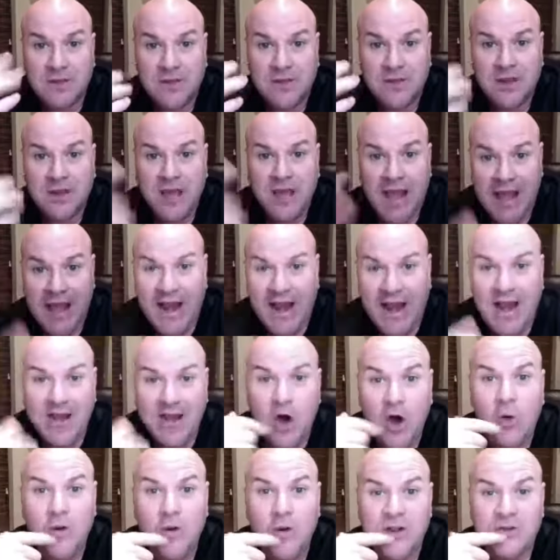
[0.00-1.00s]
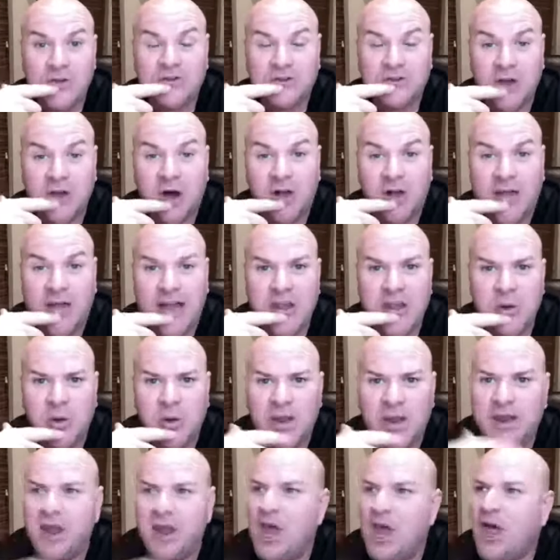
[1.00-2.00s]
And I know when you saw that, you
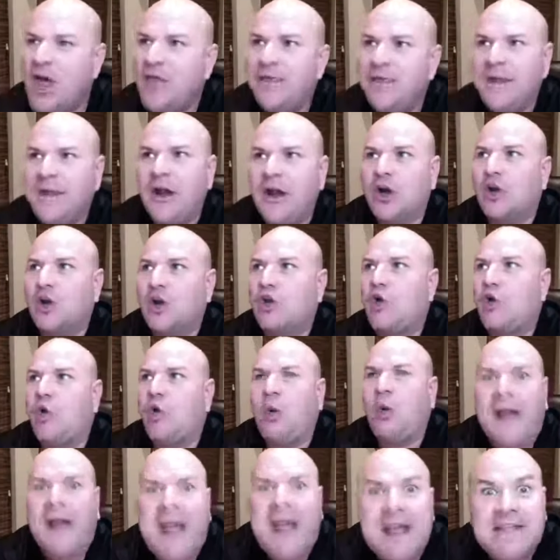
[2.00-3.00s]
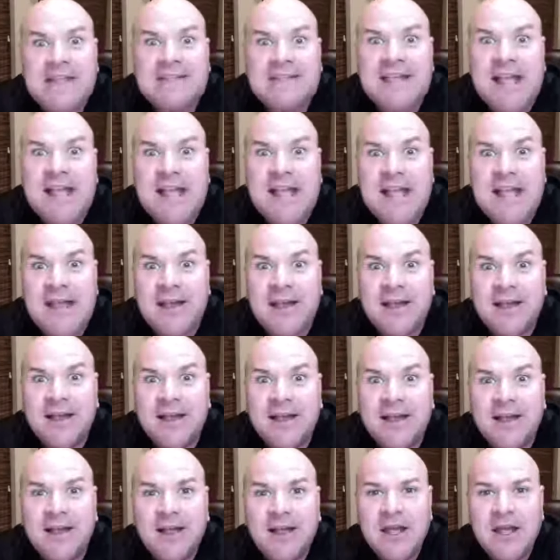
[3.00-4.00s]
went, they're crazy.
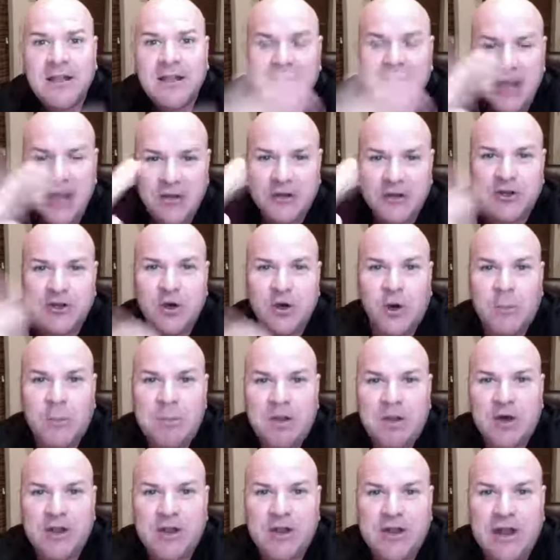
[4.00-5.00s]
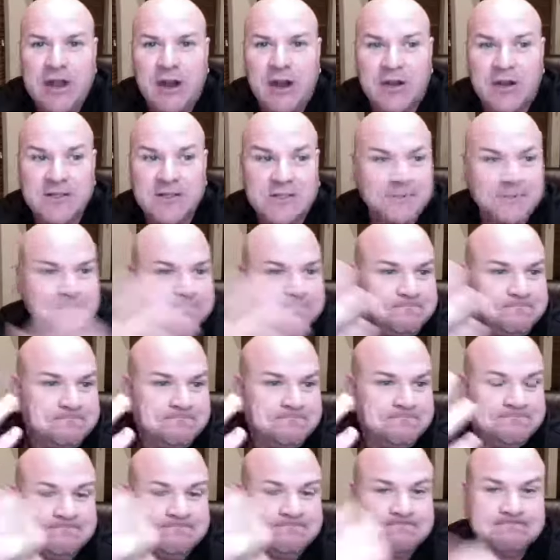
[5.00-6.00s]
The other 2 are billionaires.
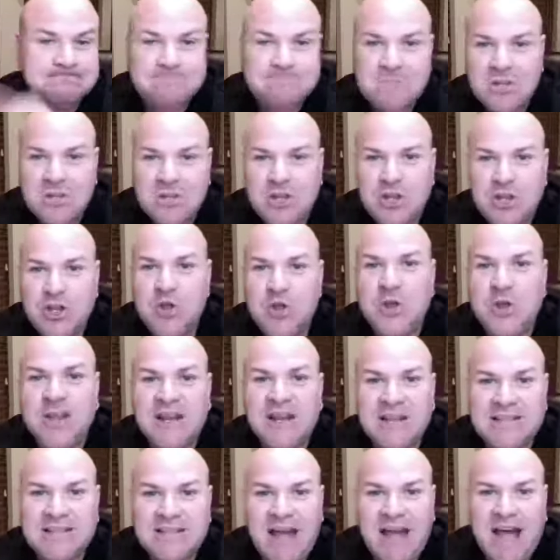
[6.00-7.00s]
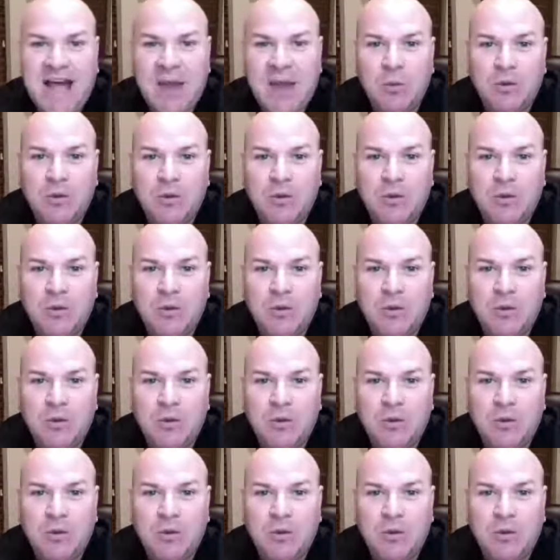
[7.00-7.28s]
You can decide which